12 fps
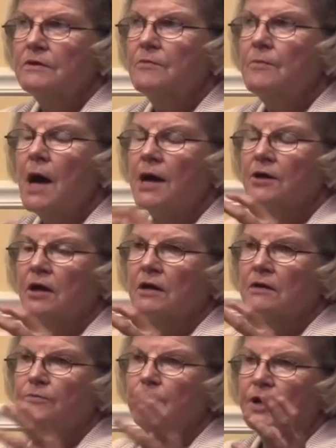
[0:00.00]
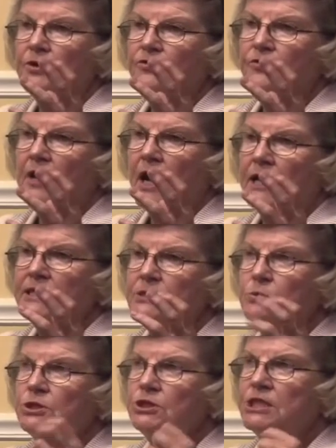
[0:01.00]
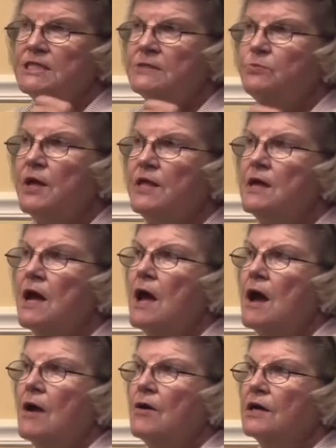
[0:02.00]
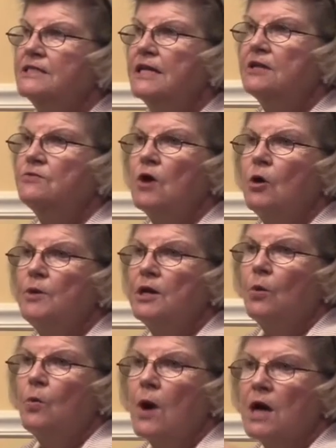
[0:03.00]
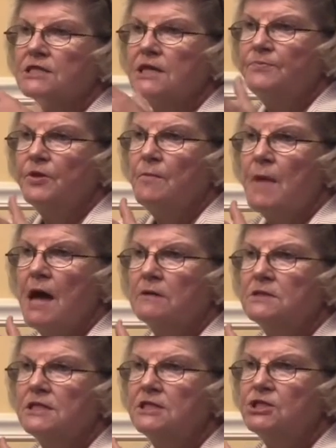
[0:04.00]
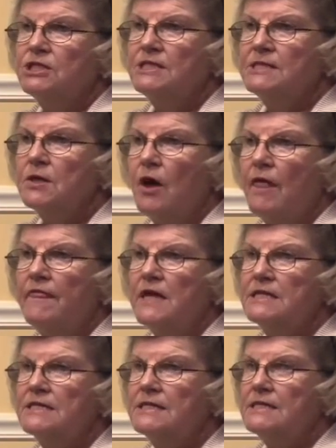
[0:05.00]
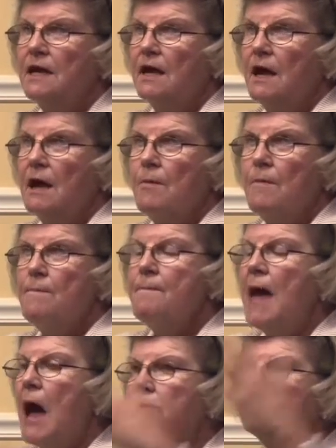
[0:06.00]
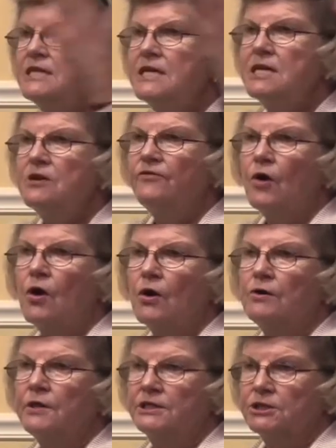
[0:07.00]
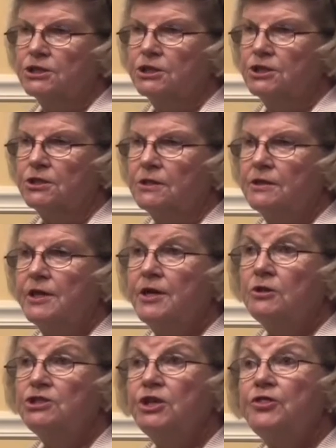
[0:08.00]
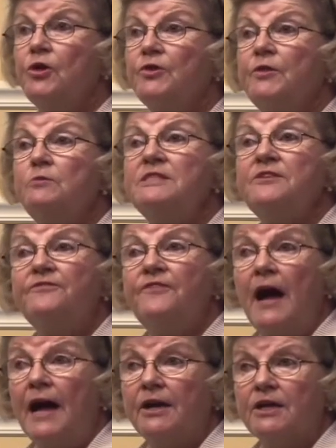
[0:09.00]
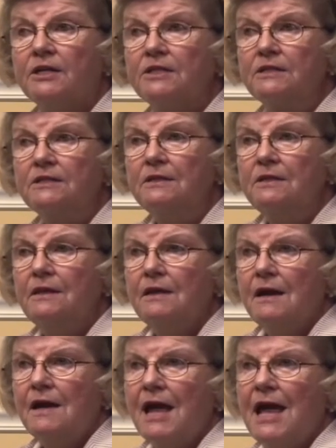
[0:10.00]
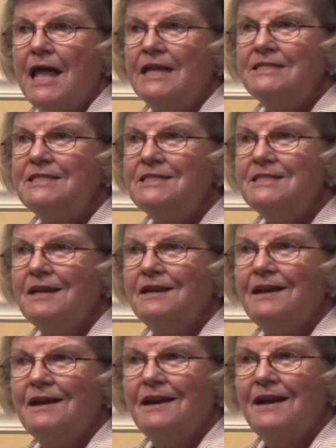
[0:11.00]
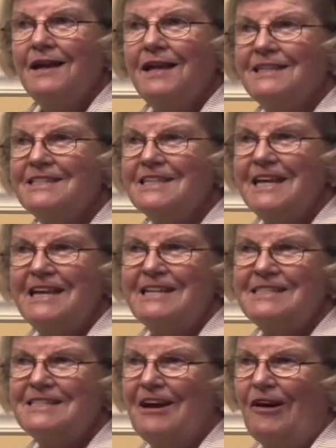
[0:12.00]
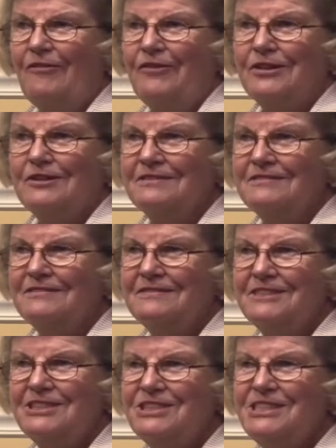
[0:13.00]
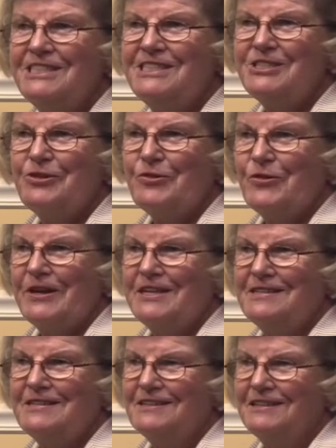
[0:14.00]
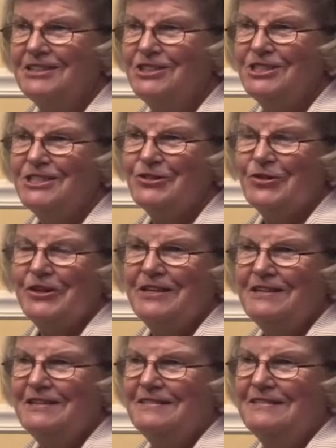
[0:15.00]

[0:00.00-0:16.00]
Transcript: the monarch butterflies were just, when Della Robbia walked up the mountain, she saw this mountain of orange. You know, she thought there was a fire, and it's King Salva. She's great. She's great.